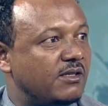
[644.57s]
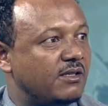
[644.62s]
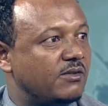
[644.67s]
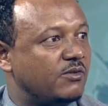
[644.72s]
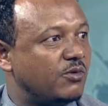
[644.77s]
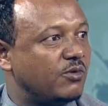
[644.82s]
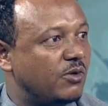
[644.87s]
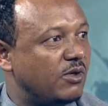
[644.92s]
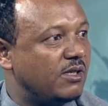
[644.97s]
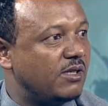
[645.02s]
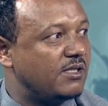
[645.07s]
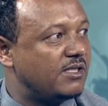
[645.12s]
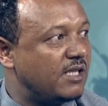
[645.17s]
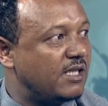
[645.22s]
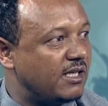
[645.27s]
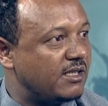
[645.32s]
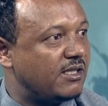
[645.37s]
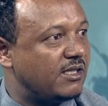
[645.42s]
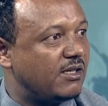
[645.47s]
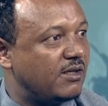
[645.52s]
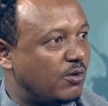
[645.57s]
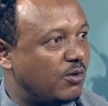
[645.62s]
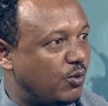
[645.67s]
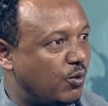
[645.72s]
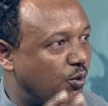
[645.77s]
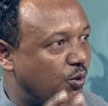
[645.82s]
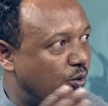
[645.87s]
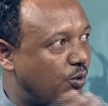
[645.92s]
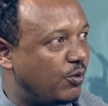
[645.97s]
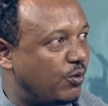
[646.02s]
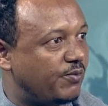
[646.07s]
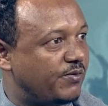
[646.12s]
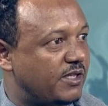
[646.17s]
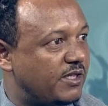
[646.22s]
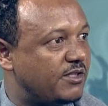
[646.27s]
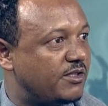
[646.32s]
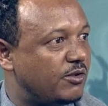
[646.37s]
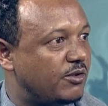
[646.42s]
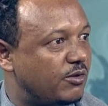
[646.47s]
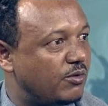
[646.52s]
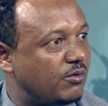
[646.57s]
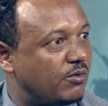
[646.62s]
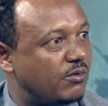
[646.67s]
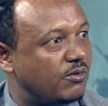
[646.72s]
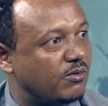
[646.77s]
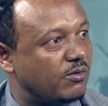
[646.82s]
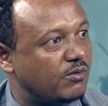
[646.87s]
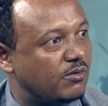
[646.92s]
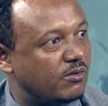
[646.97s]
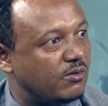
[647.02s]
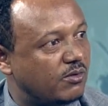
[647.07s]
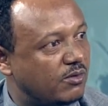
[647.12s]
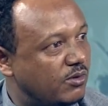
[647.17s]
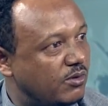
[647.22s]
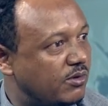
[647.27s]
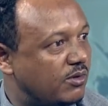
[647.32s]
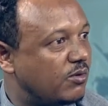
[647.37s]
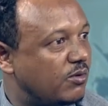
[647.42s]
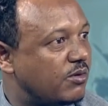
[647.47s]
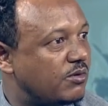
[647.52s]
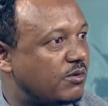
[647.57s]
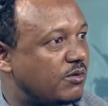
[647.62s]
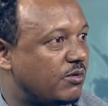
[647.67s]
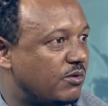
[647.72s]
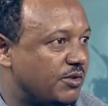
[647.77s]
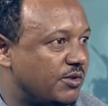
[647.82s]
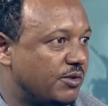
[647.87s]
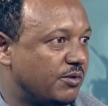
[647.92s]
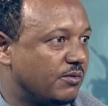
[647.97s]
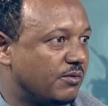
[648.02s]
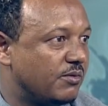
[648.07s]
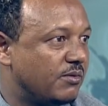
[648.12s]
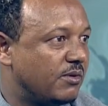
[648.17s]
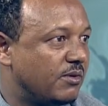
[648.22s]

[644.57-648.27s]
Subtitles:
that who feeds you controls you.